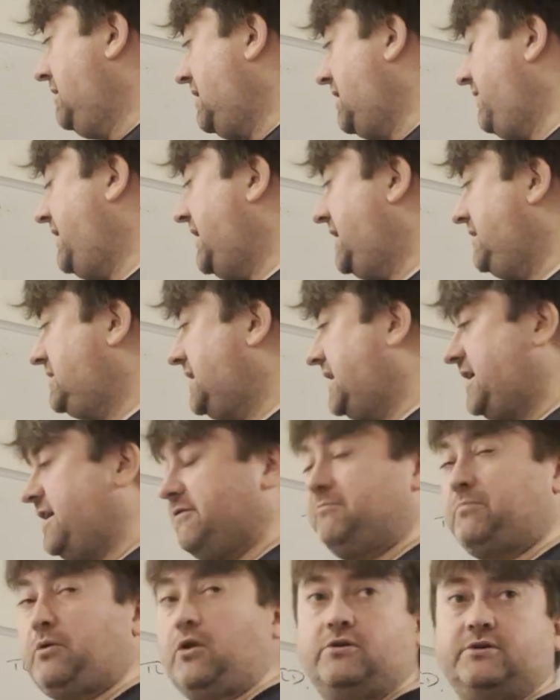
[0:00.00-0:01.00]
And they
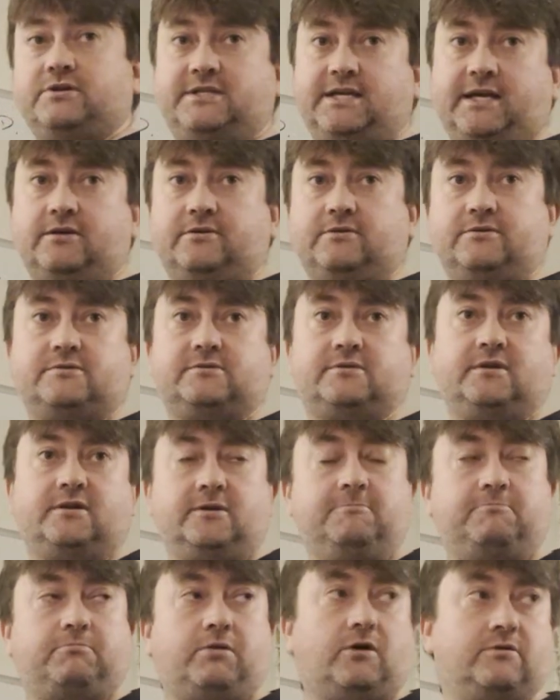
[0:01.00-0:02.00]
have block deals to
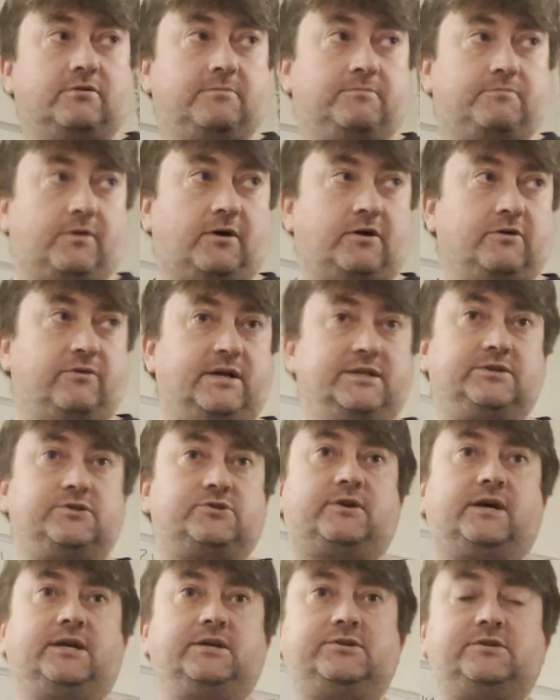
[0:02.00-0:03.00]
do block
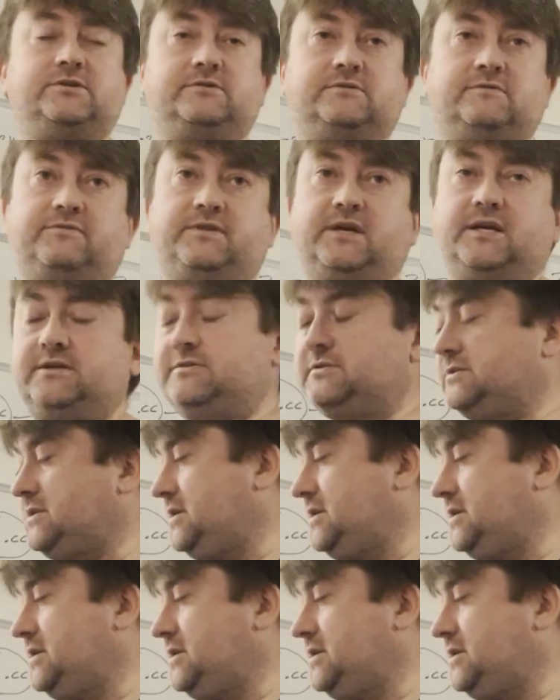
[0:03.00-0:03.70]
registrations of things.